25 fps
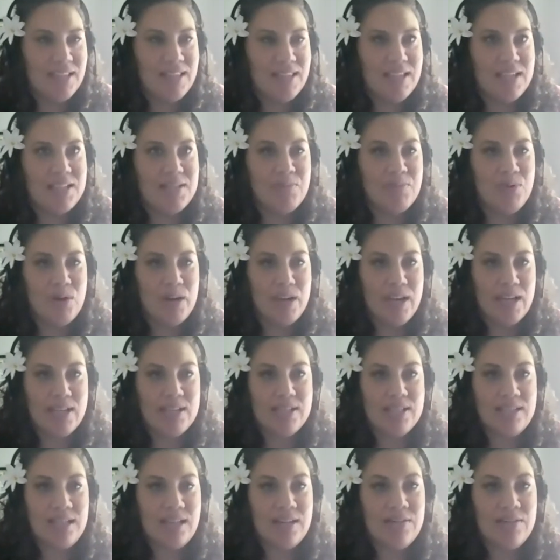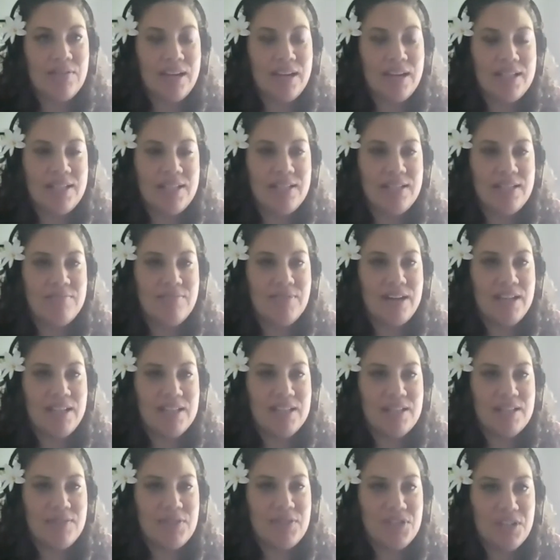There's more accelerated
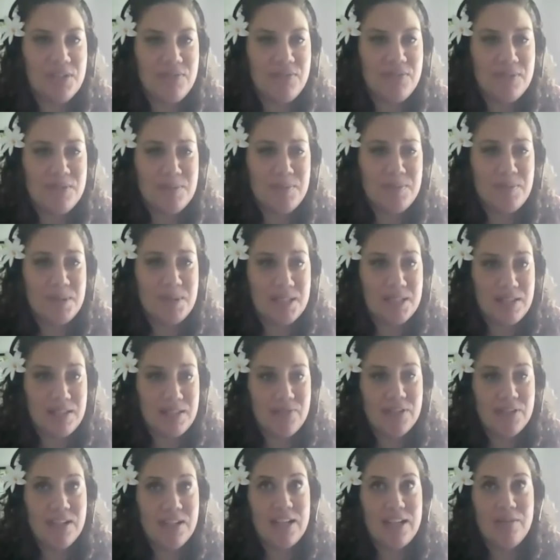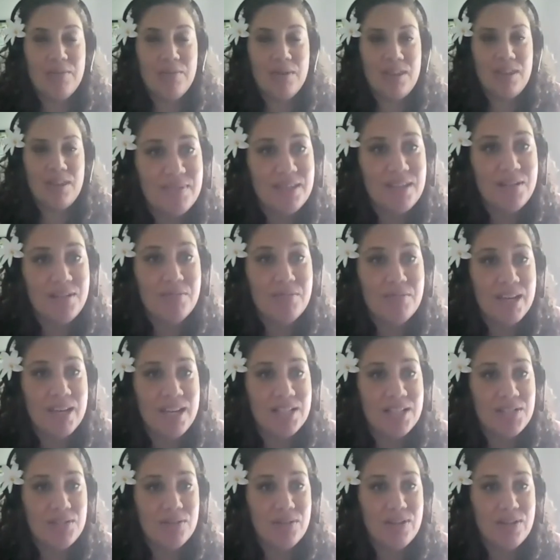rates of shift, specifically with
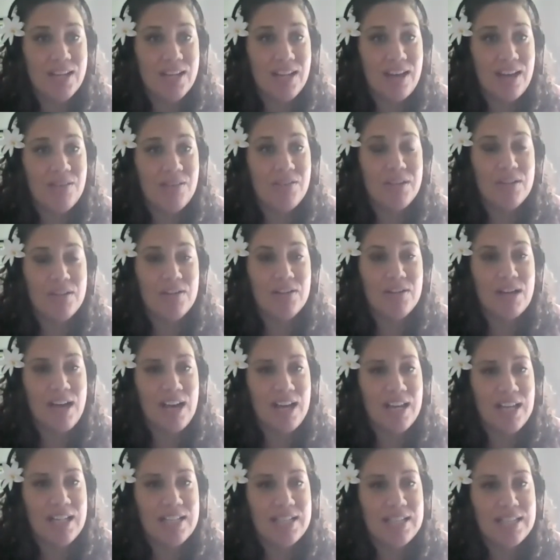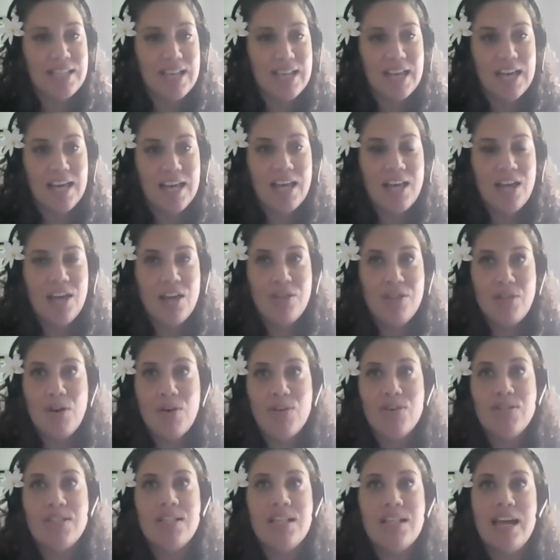Niue, Tokelau, the Cook Islands.
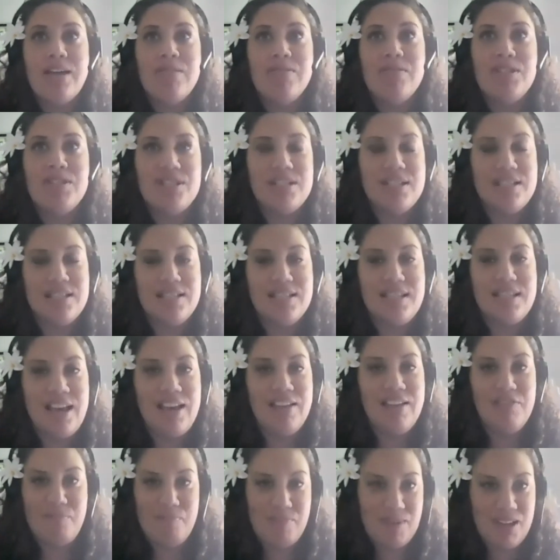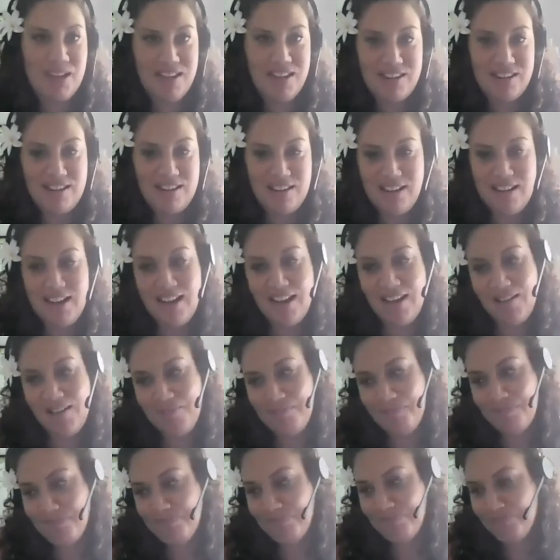Those languages have been
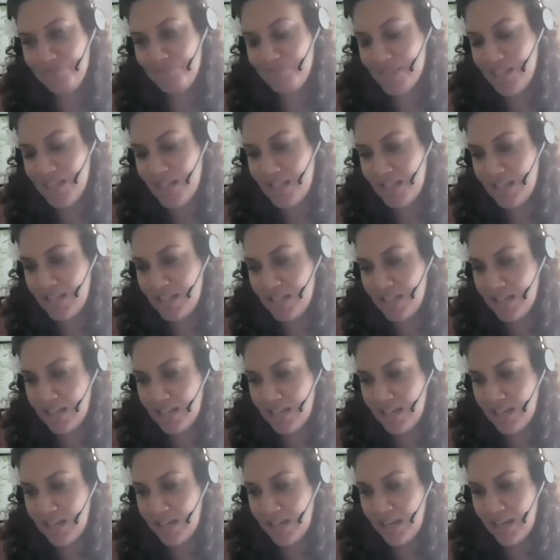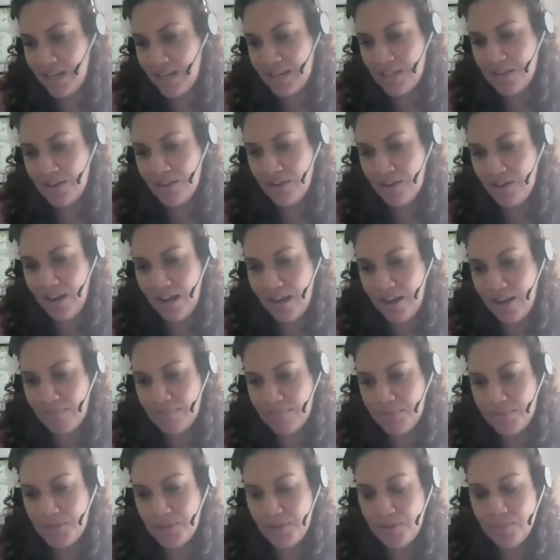termed
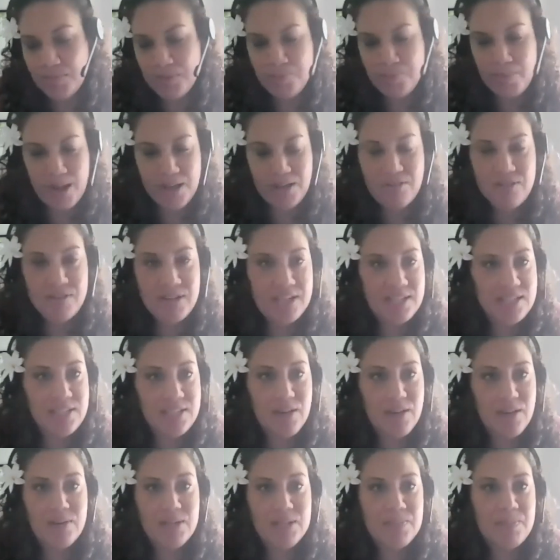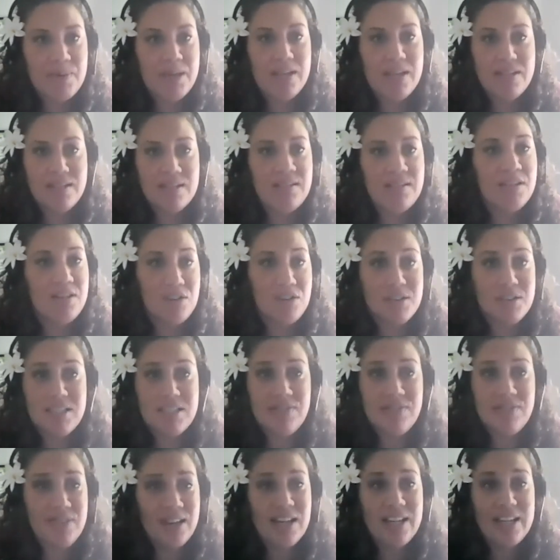by UNESCO as being,
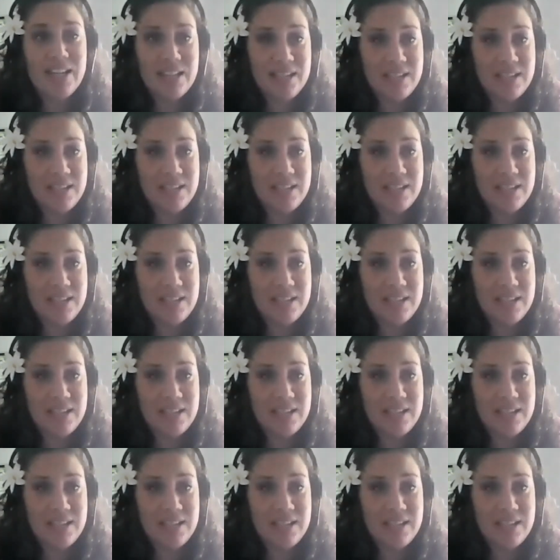severely